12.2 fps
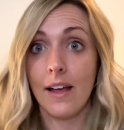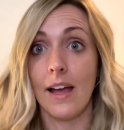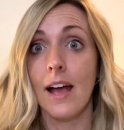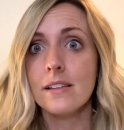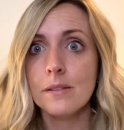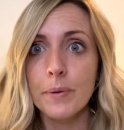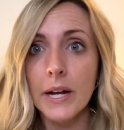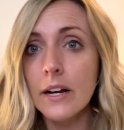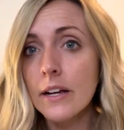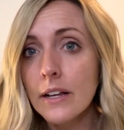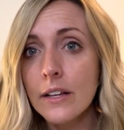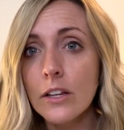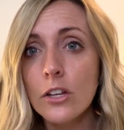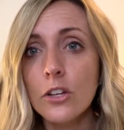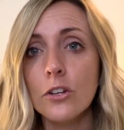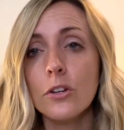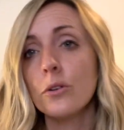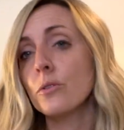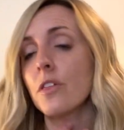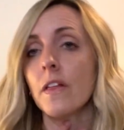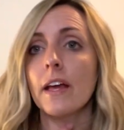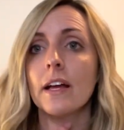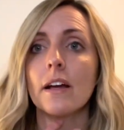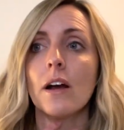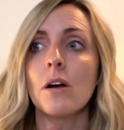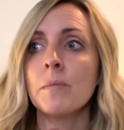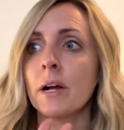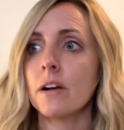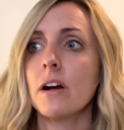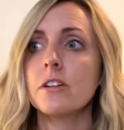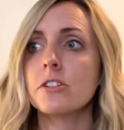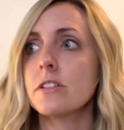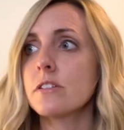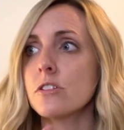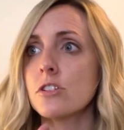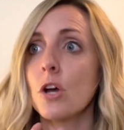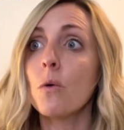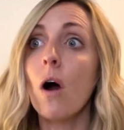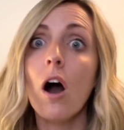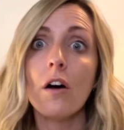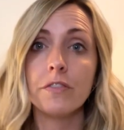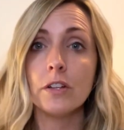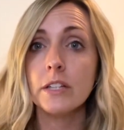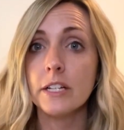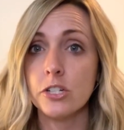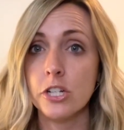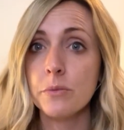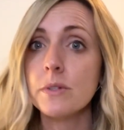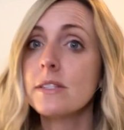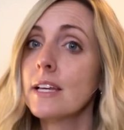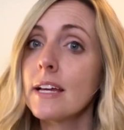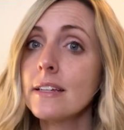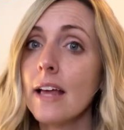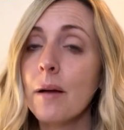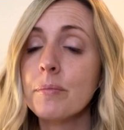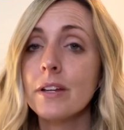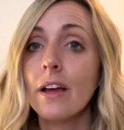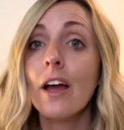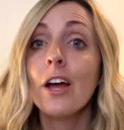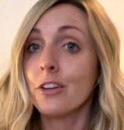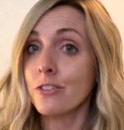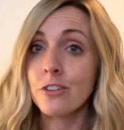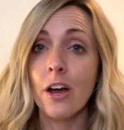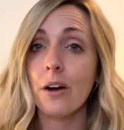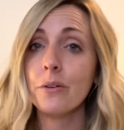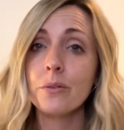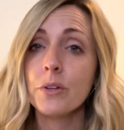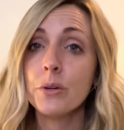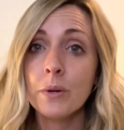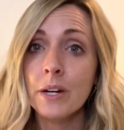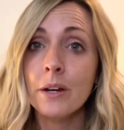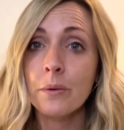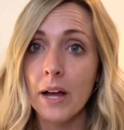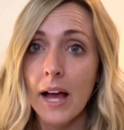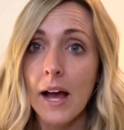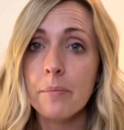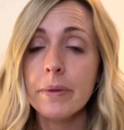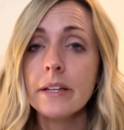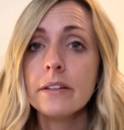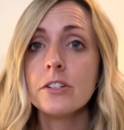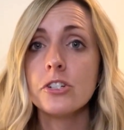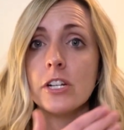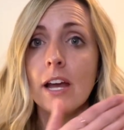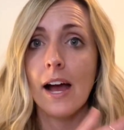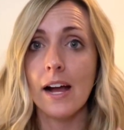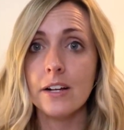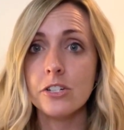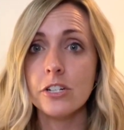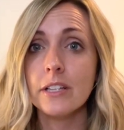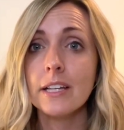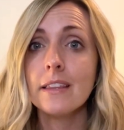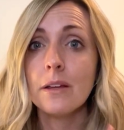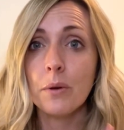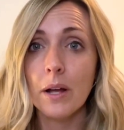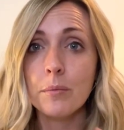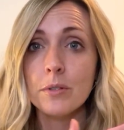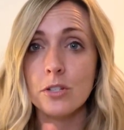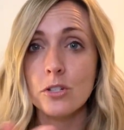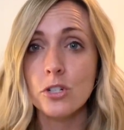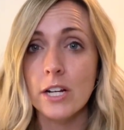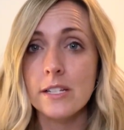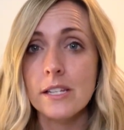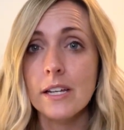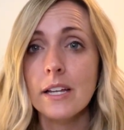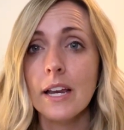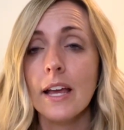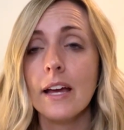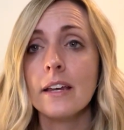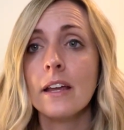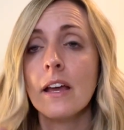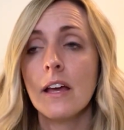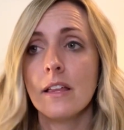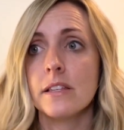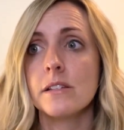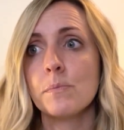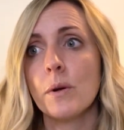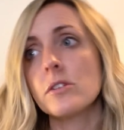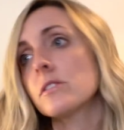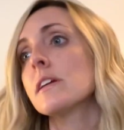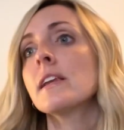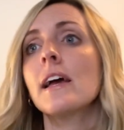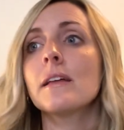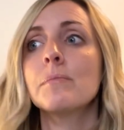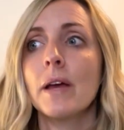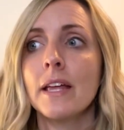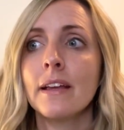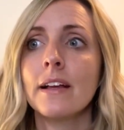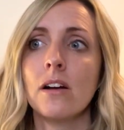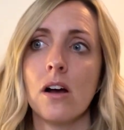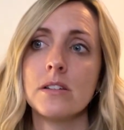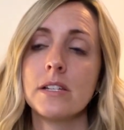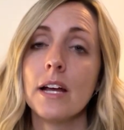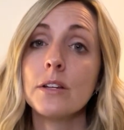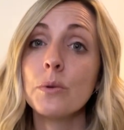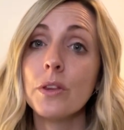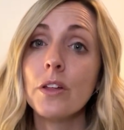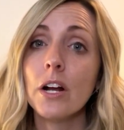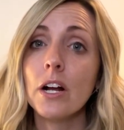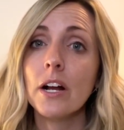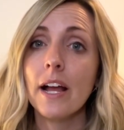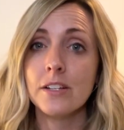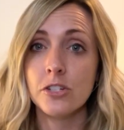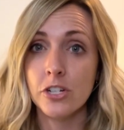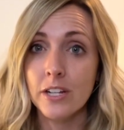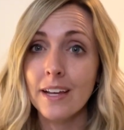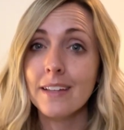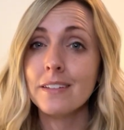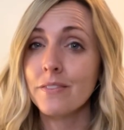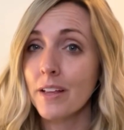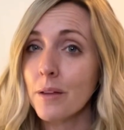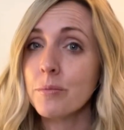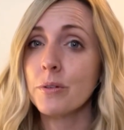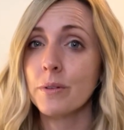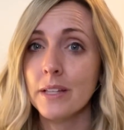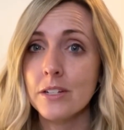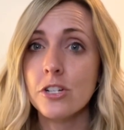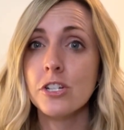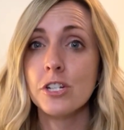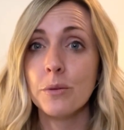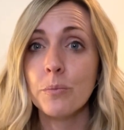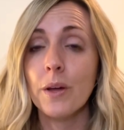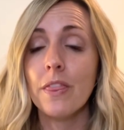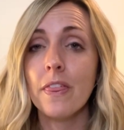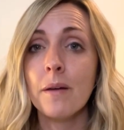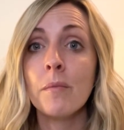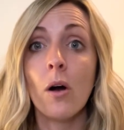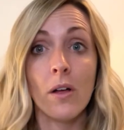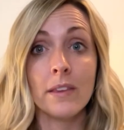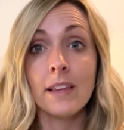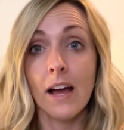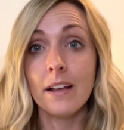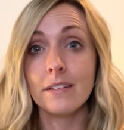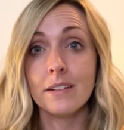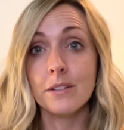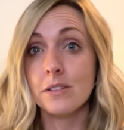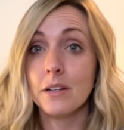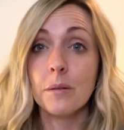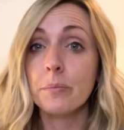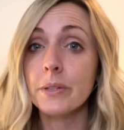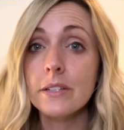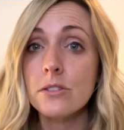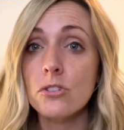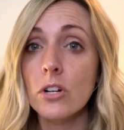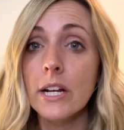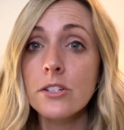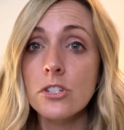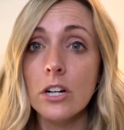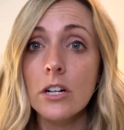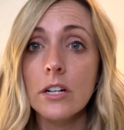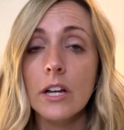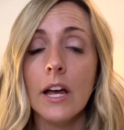as a parent, you think, oh my gosh, this is so awful, like she was kidnapped. No, you want to know what happened? She actually, they were able to trace it, and this person had been in contact with her, and she had developed a relationship with them online. It was a complete stranger.